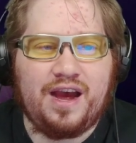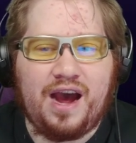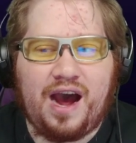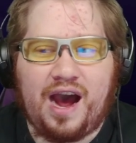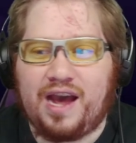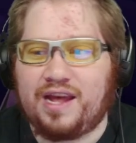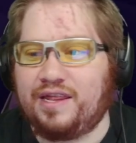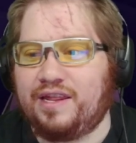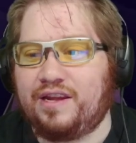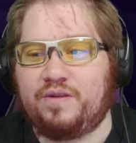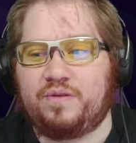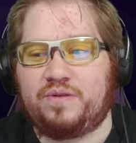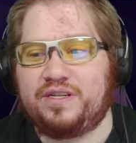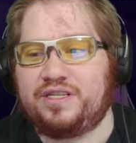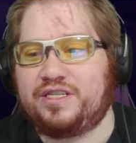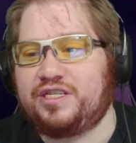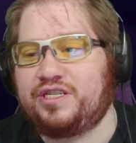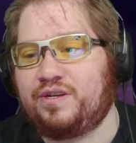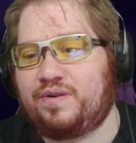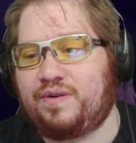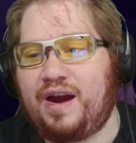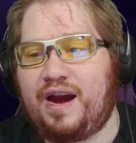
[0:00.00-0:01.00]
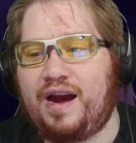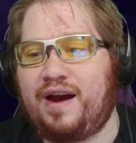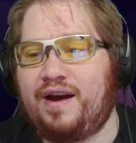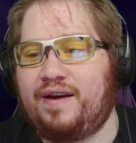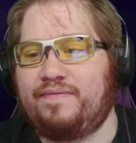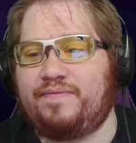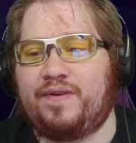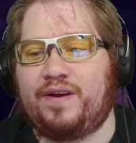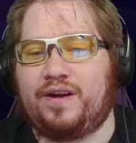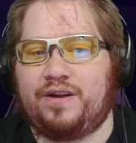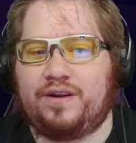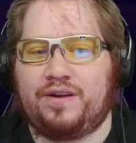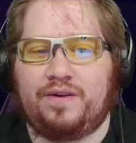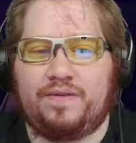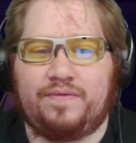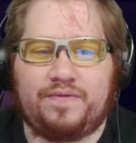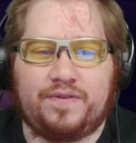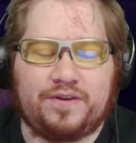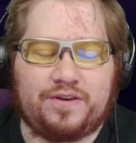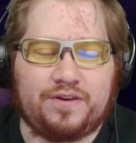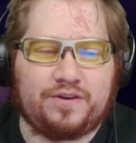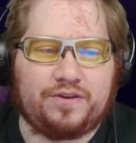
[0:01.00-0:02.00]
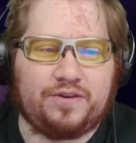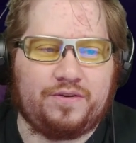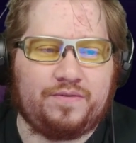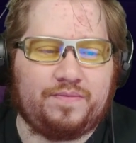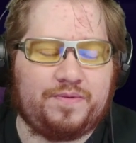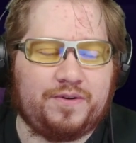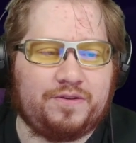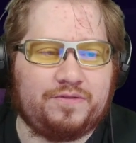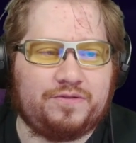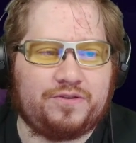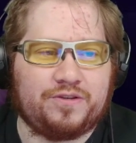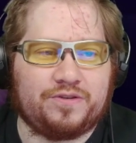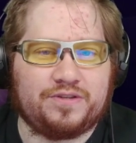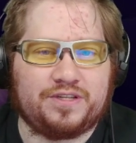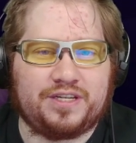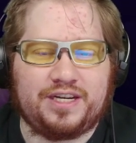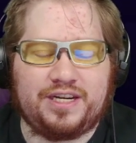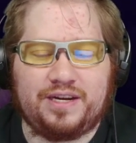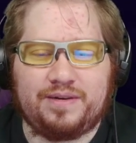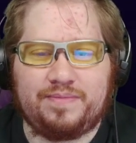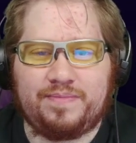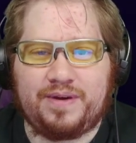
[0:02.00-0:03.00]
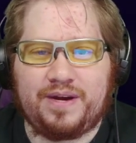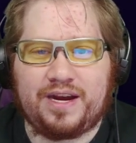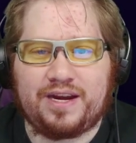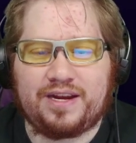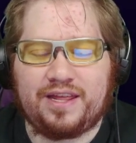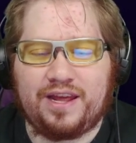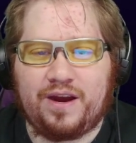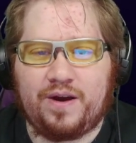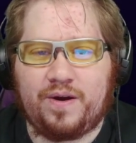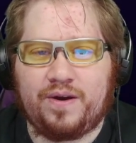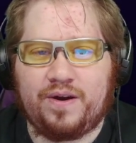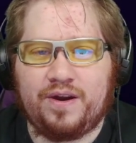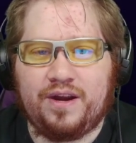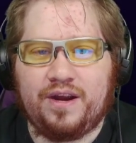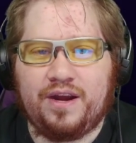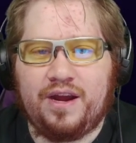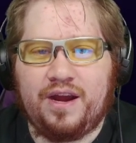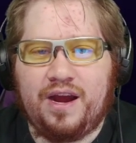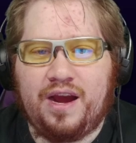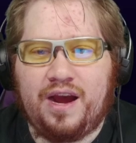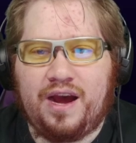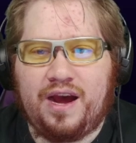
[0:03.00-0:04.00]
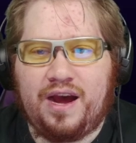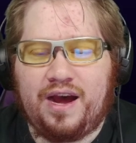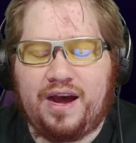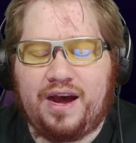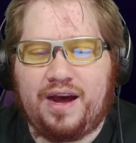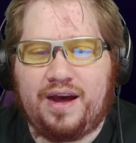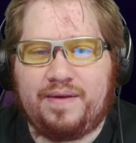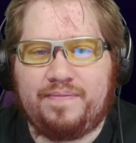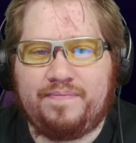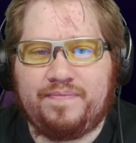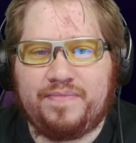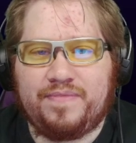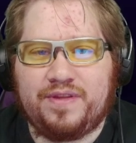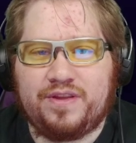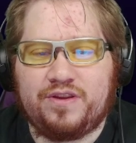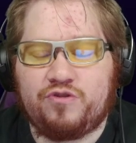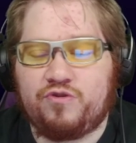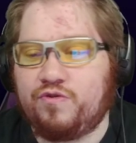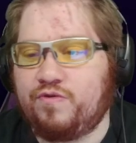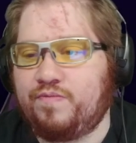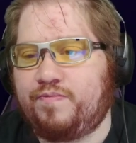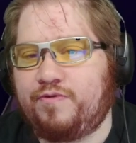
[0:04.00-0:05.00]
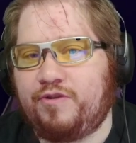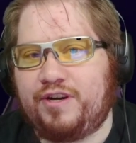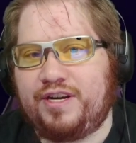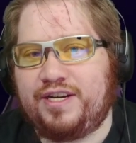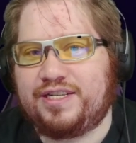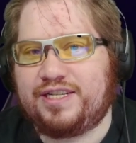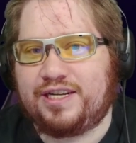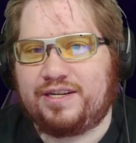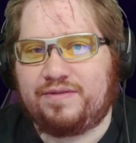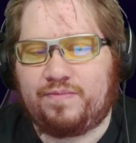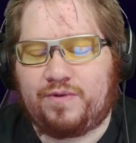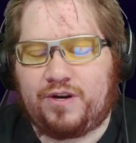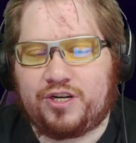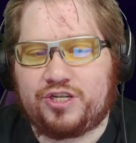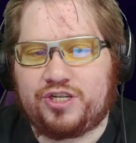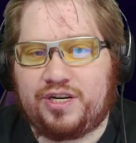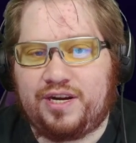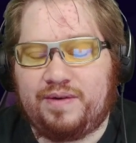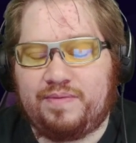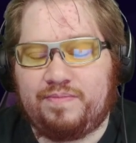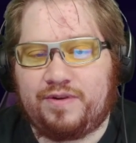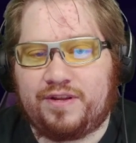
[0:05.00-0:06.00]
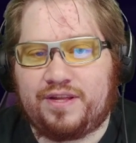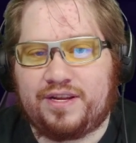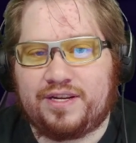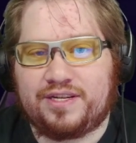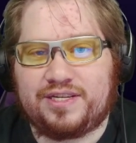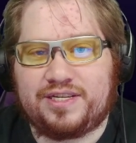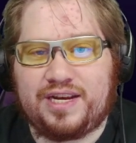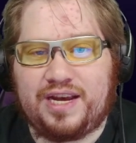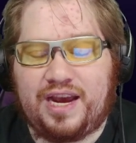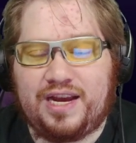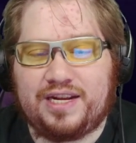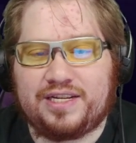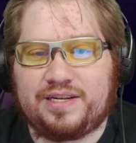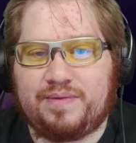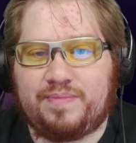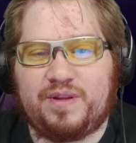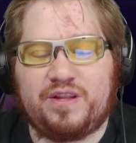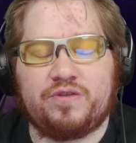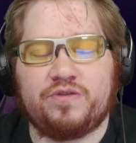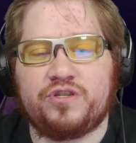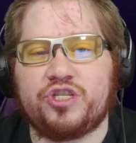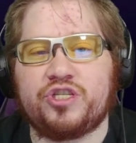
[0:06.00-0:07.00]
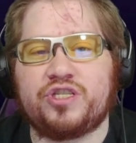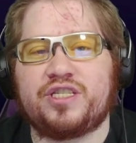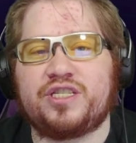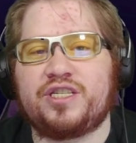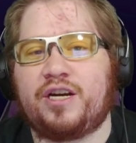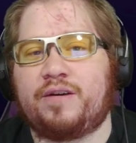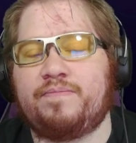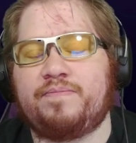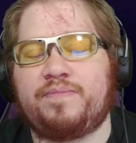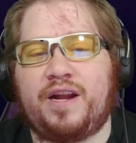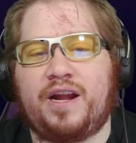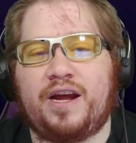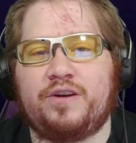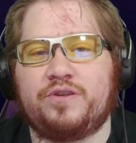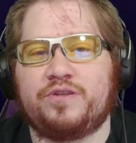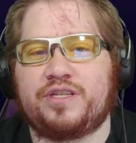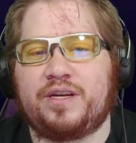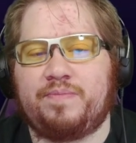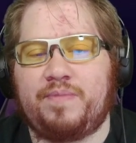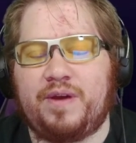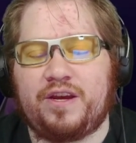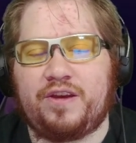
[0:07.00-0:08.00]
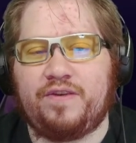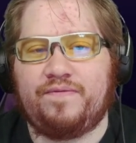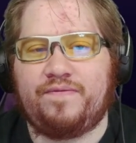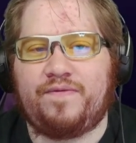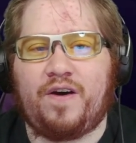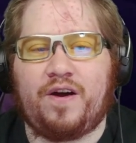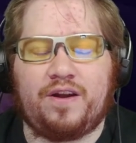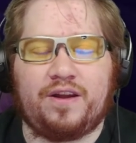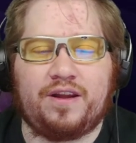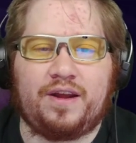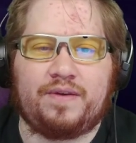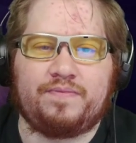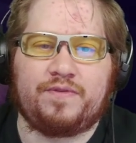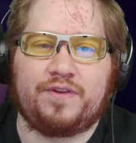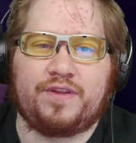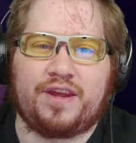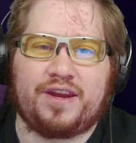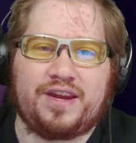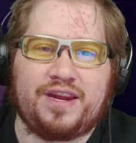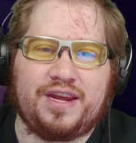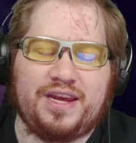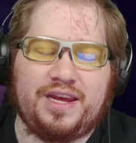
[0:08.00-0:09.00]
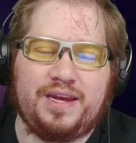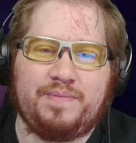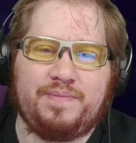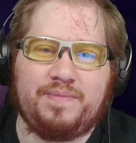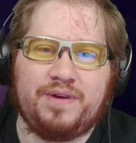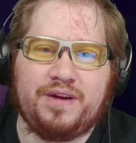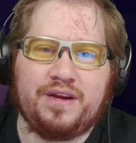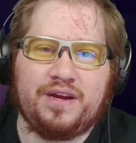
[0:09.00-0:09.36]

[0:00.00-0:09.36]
I literally still have a Lofa Tatupu jersey back there. Drew Brees and watching him with the Saints. I mean, there's just some players that make you fall in love with a team.